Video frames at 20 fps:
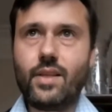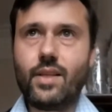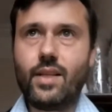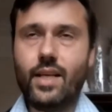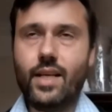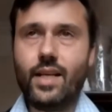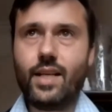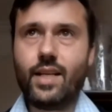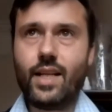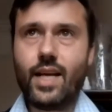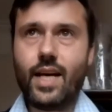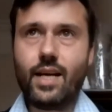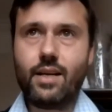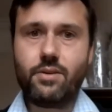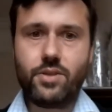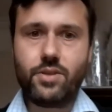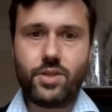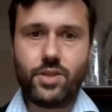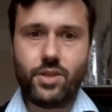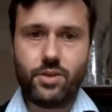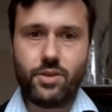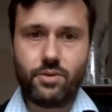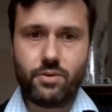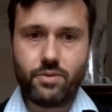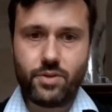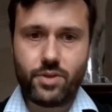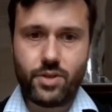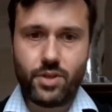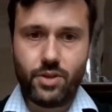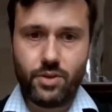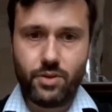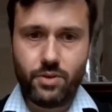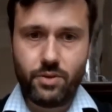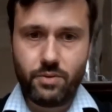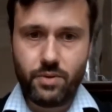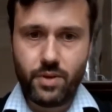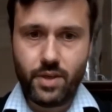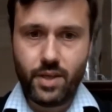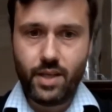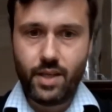it allows you to
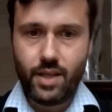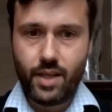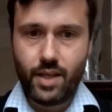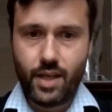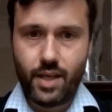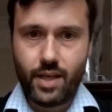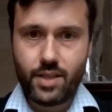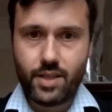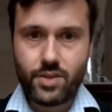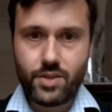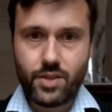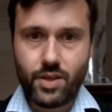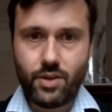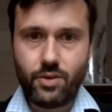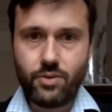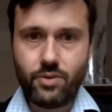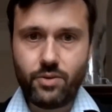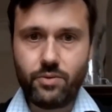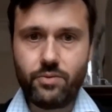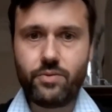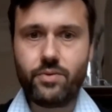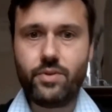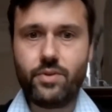solve